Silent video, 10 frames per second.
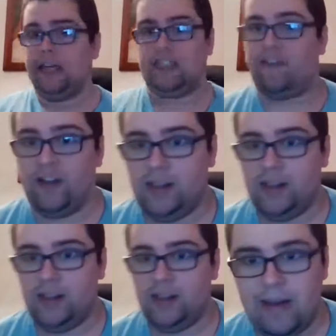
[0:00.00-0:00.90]
It's a
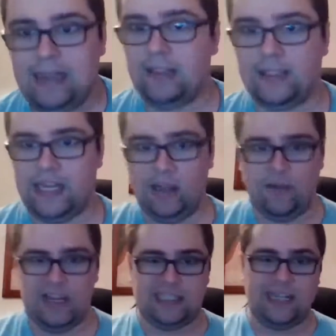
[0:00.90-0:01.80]
fundamental skill
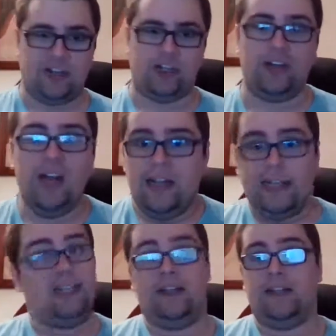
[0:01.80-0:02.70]
of extension that,